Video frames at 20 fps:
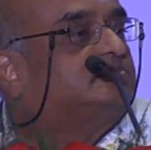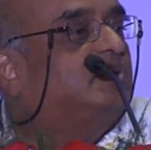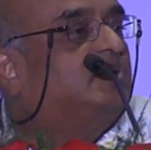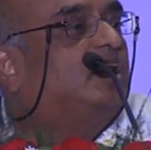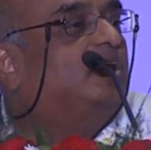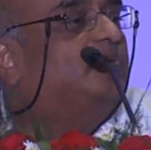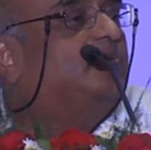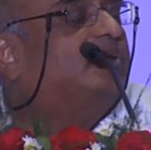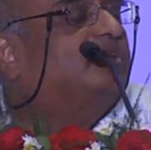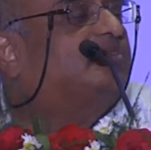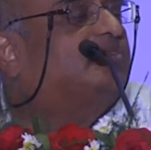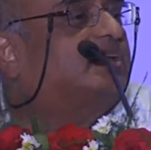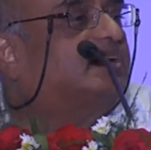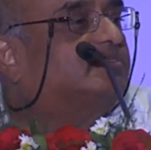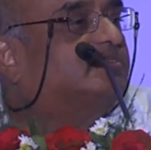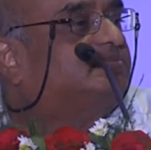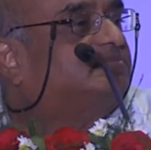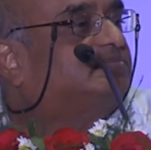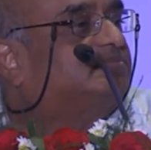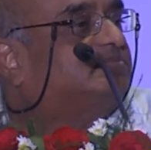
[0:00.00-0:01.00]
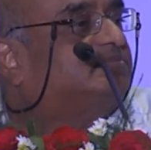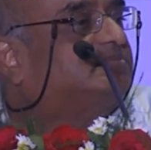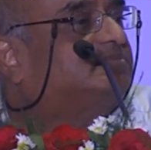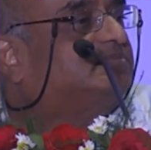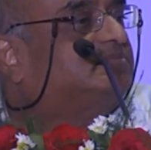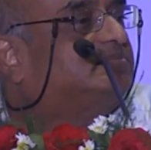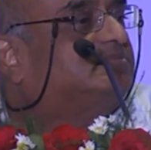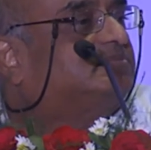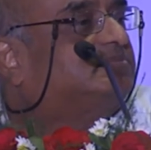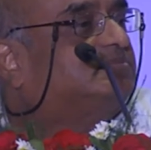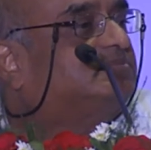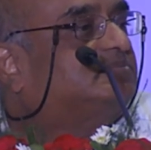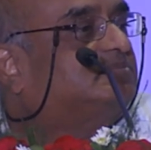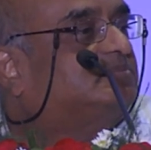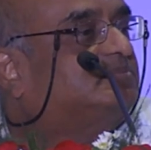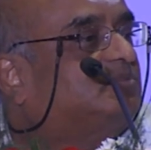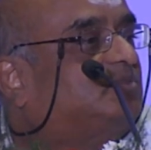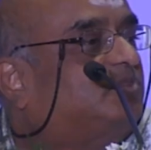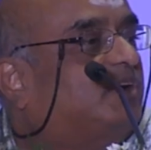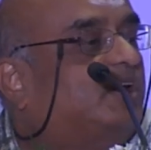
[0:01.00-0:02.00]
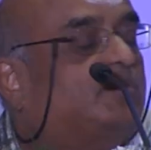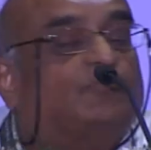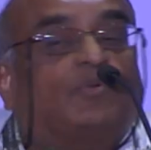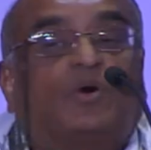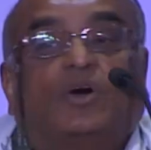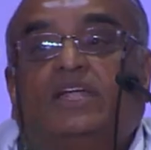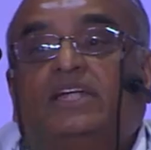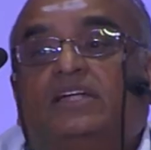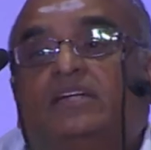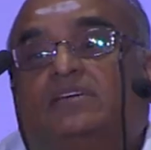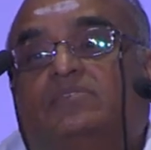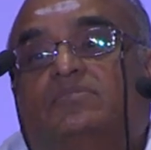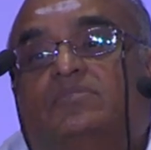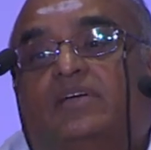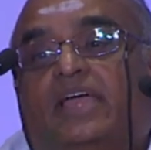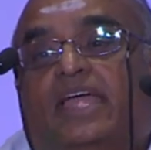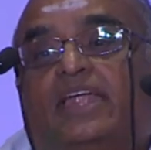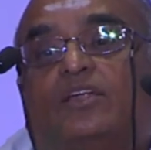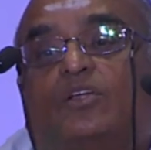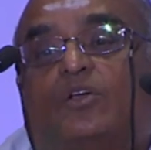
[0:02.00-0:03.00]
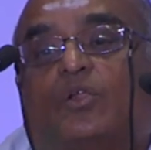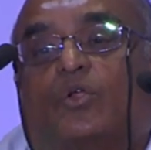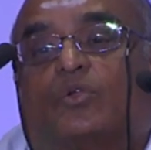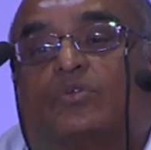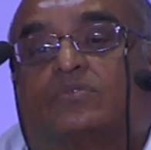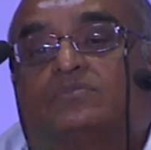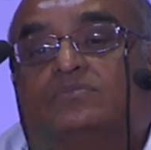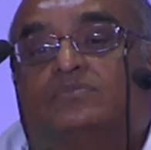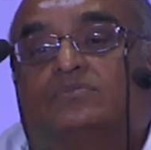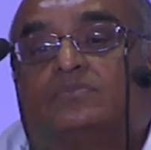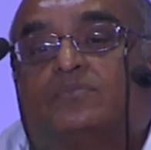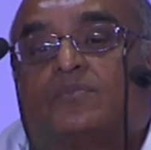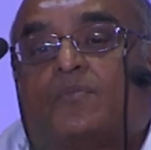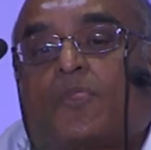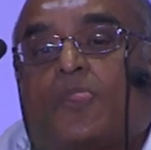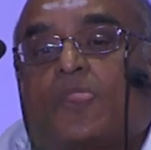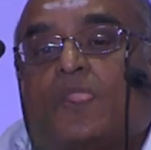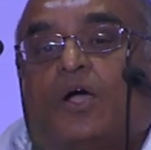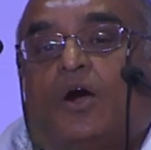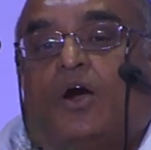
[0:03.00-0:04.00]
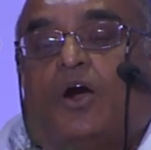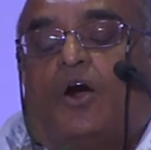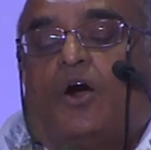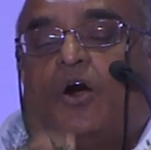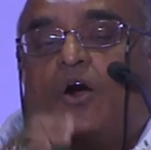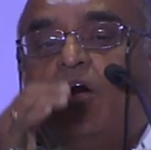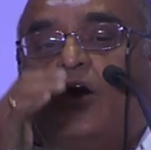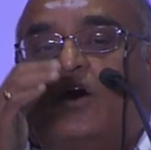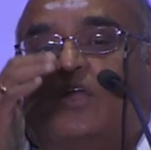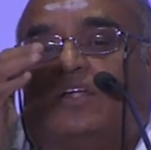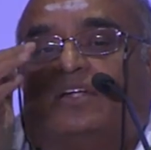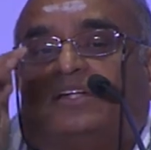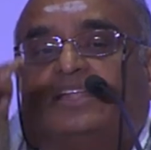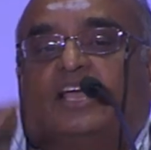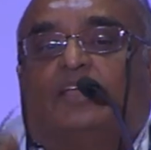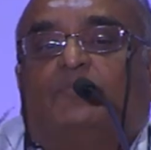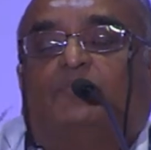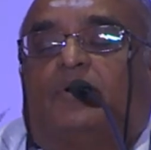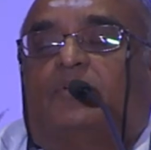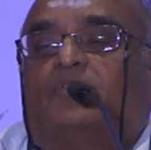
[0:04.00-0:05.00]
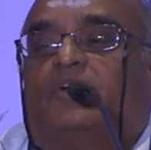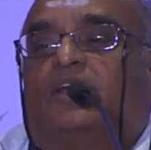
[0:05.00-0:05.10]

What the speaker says: Believe me, sir. 5.8 crore. All type of